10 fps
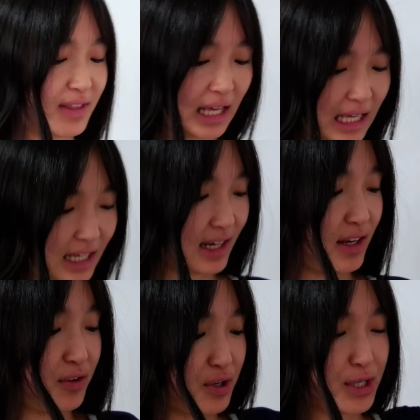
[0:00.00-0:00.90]
of the heat
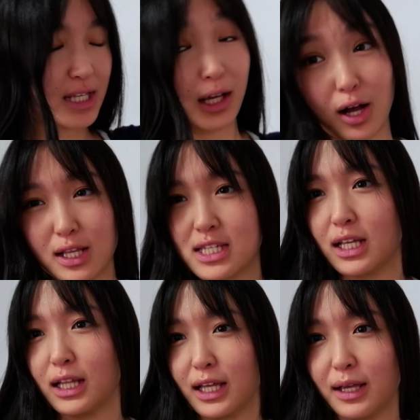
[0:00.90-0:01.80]
and you're just like
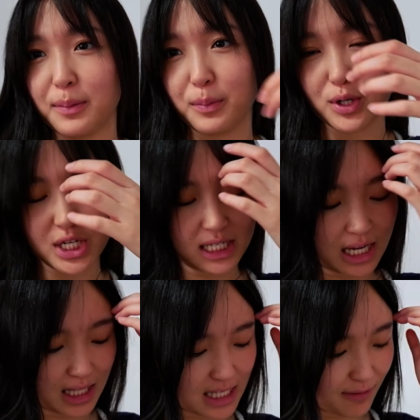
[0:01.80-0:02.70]
constantly pushing
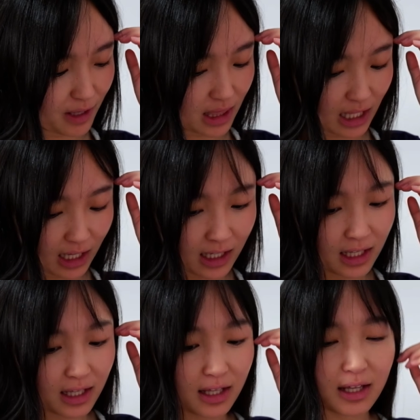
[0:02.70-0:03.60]
down this heavy thing.
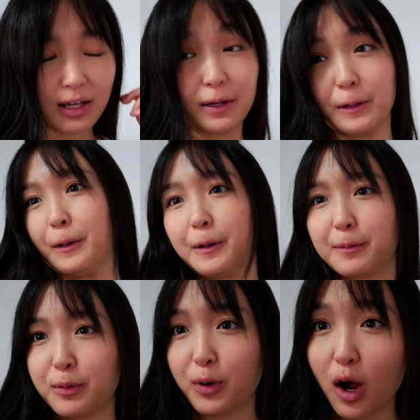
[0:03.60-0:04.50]

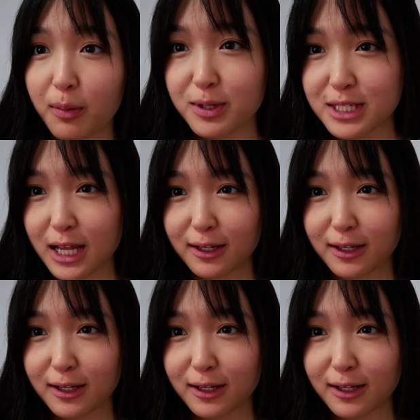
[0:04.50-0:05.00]
We're almost